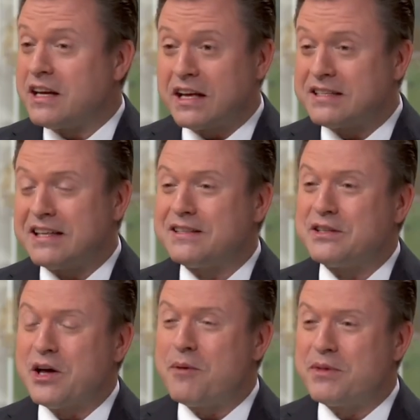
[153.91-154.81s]
And I guess that's the
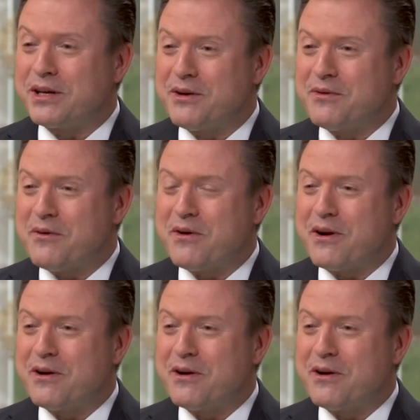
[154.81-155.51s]
topic of, of our